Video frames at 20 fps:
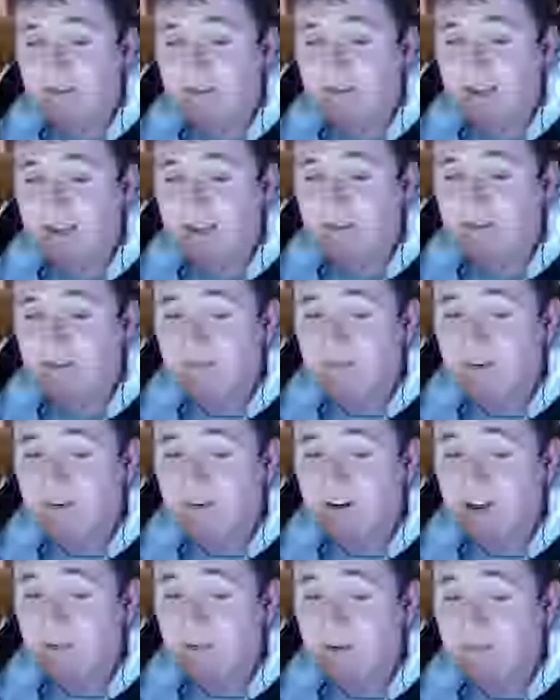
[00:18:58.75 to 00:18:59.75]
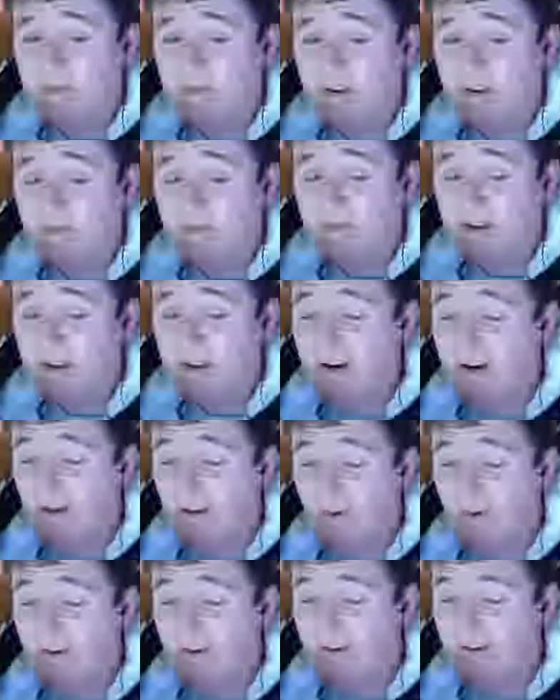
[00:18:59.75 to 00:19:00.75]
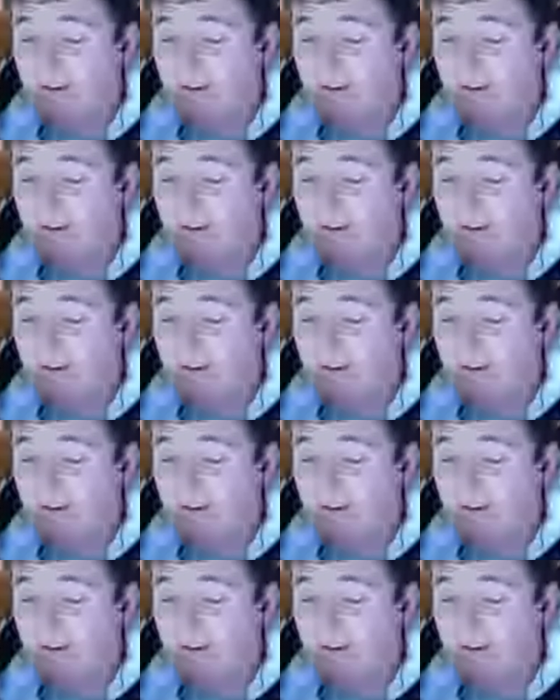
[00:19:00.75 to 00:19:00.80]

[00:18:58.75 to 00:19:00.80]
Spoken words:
to live stream during MFF? No.